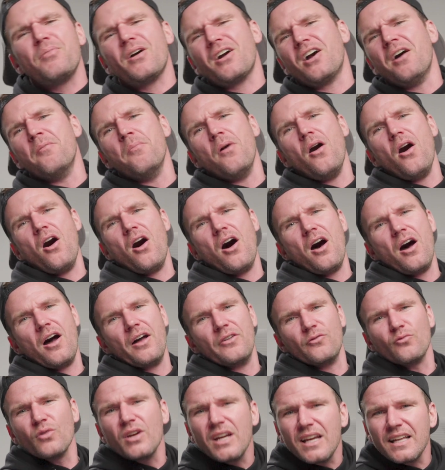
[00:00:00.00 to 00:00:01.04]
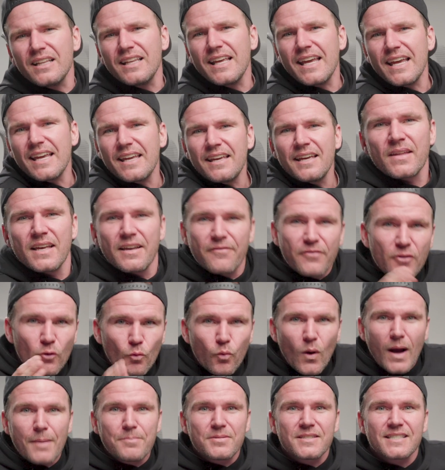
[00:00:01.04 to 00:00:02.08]
But come on, really? If your
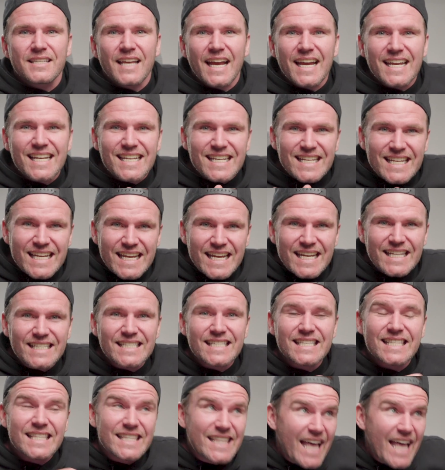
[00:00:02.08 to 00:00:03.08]
website needs